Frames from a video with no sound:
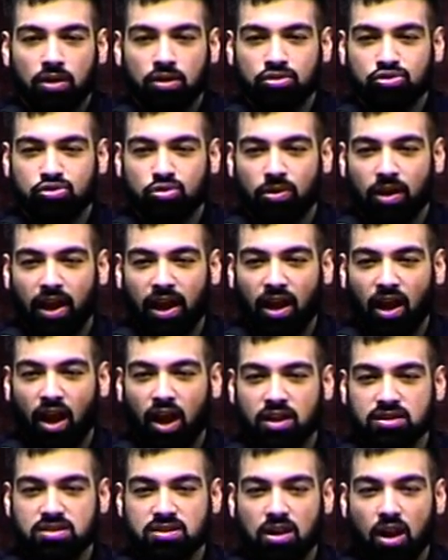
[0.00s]

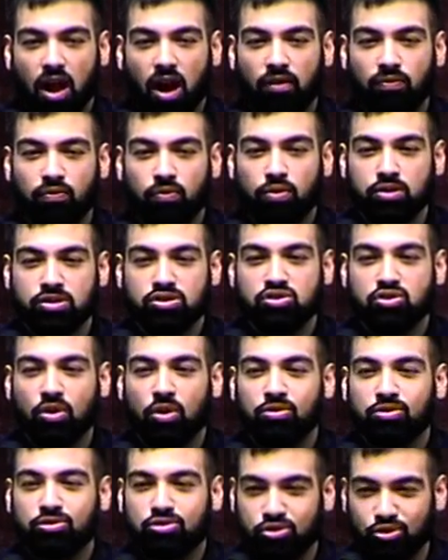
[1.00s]
Zulaikha's love was
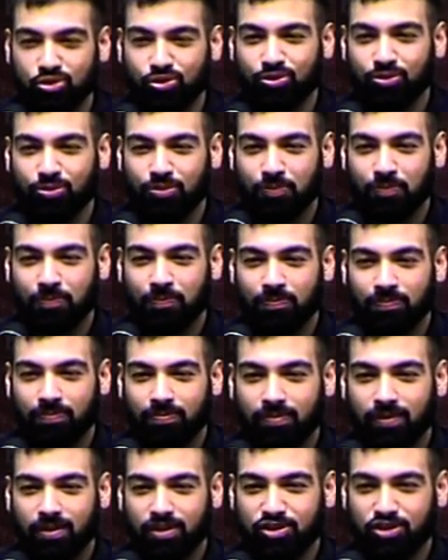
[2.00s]
so true.
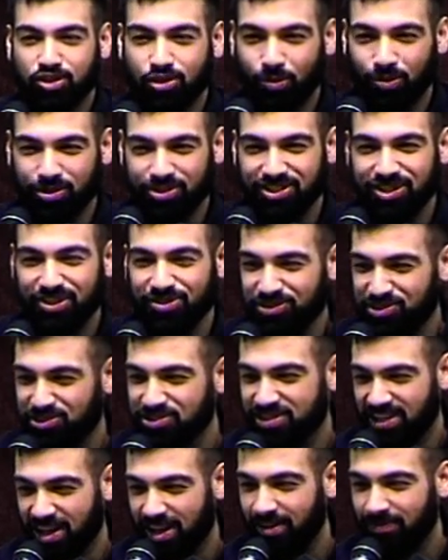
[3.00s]
Do you know what she used to
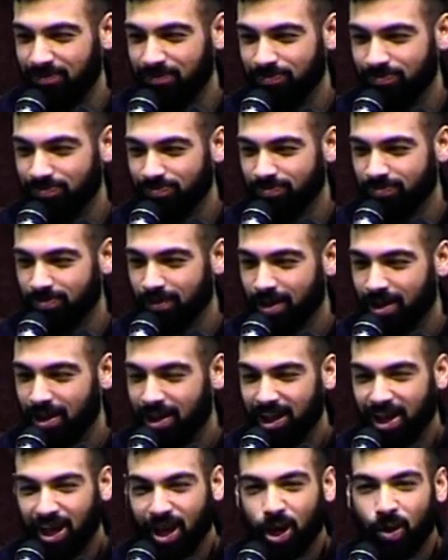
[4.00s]
say?
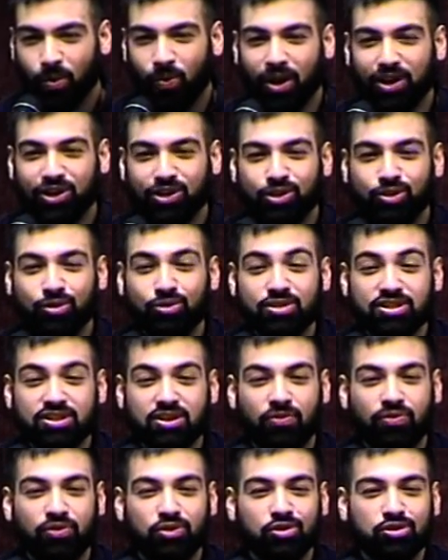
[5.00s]
When
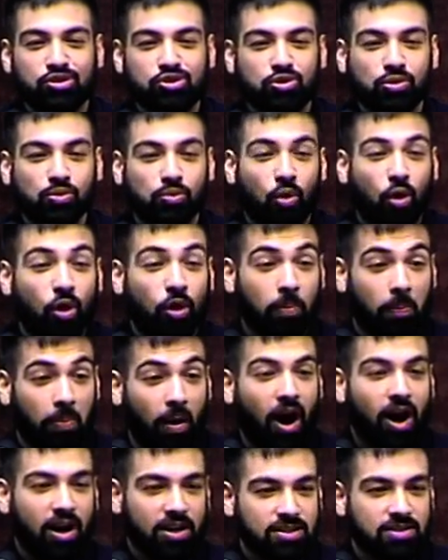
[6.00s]
Yusuf used to walk
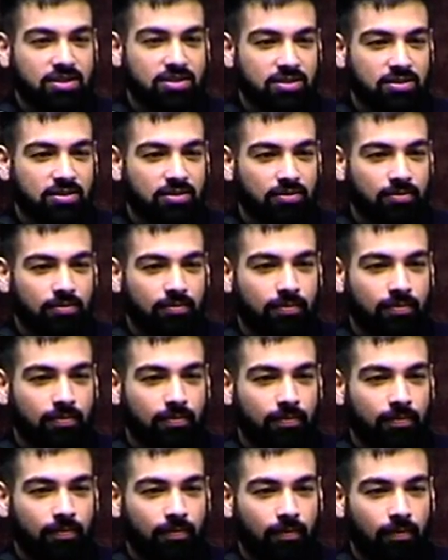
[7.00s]
past,
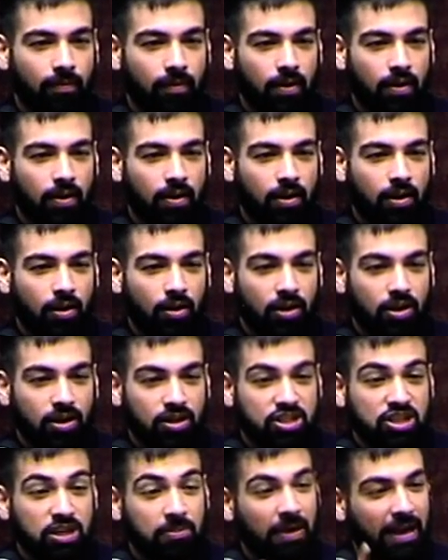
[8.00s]

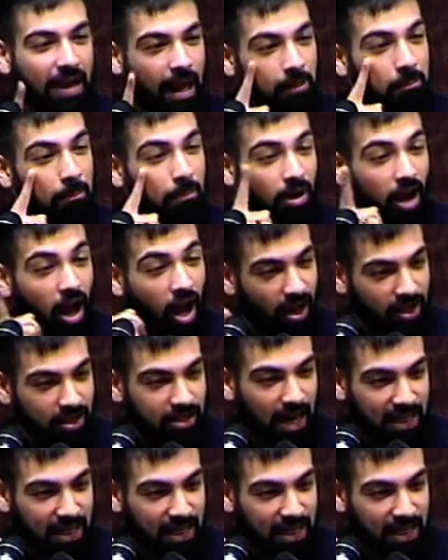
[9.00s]
she became blind.